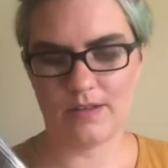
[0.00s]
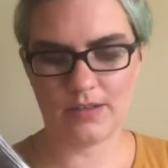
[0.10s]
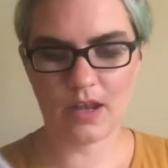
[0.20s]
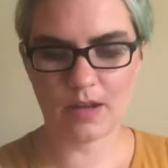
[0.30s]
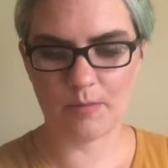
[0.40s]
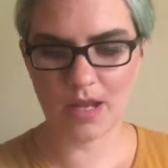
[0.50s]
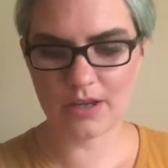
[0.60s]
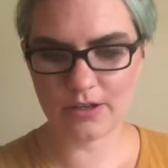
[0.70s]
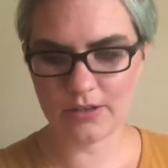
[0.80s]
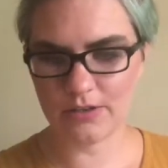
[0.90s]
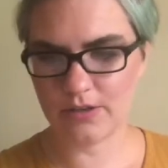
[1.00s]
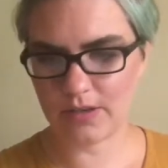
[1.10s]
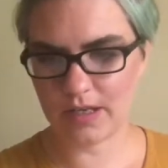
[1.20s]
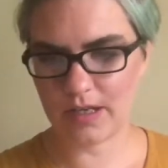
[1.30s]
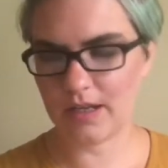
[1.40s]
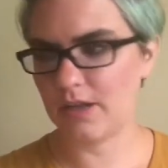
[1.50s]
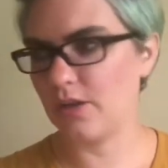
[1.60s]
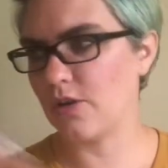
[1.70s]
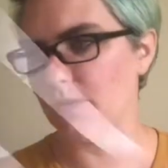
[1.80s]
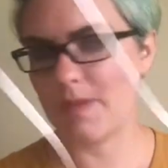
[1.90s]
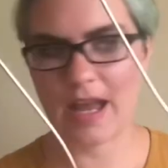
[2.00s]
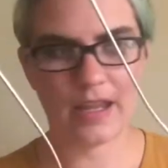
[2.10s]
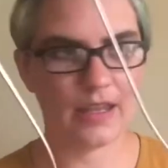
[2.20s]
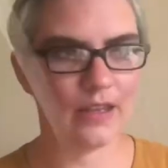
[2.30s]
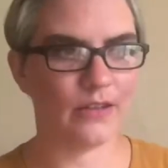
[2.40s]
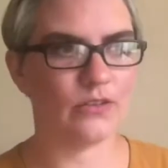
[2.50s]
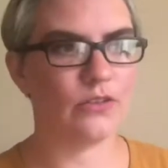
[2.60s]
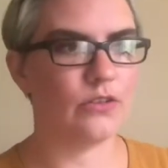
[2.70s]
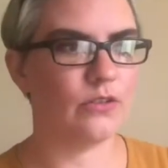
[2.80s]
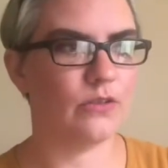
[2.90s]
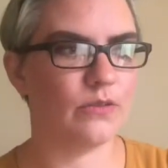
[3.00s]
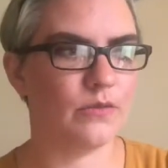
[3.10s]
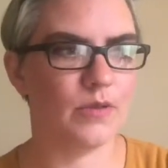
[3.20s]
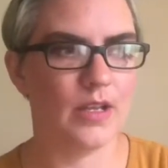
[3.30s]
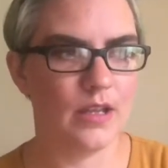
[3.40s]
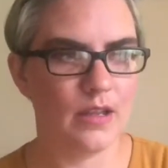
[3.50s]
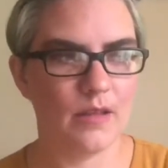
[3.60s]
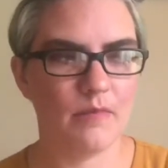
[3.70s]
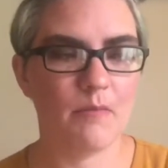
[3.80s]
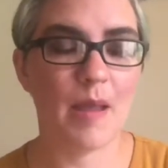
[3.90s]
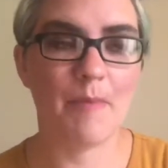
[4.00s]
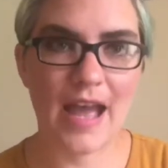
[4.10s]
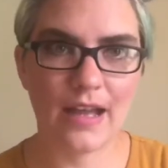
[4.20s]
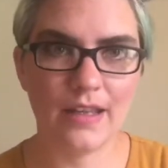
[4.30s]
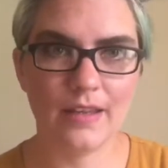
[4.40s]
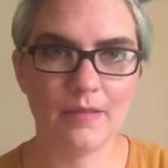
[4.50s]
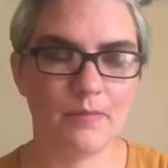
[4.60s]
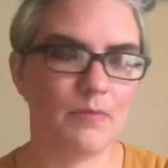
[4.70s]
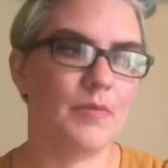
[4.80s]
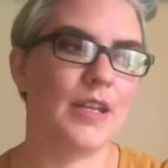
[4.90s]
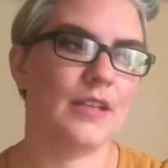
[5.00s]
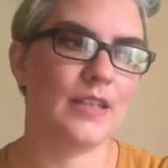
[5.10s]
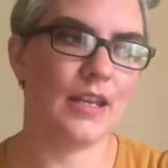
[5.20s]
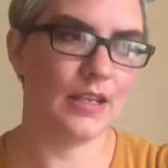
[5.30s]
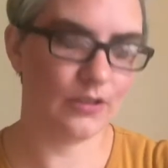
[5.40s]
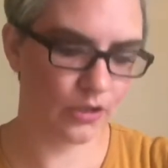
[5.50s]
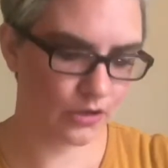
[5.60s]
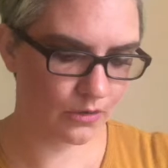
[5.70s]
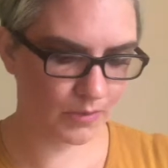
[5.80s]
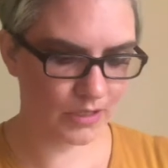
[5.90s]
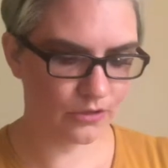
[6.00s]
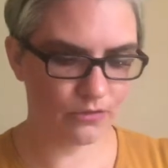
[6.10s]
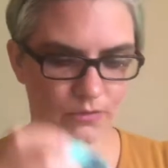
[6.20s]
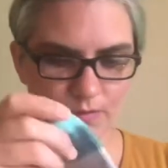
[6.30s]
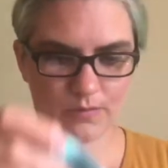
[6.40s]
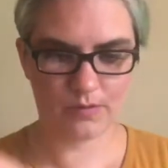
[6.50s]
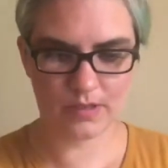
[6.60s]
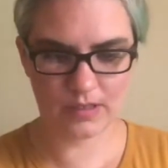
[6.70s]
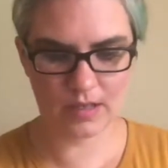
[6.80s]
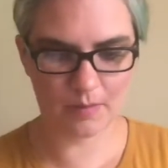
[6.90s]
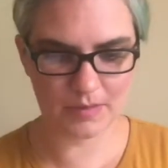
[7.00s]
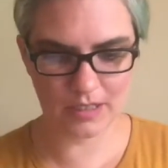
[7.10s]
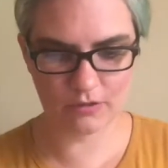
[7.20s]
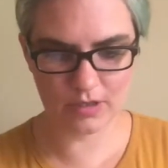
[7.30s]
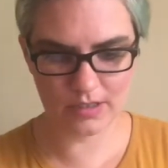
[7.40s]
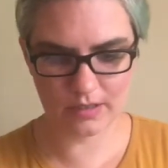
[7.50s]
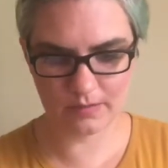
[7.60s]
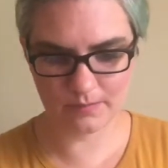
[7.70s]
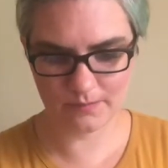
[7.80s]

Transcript: sock blocker so that it can go back into my bag because I need to know when to stop decreasing.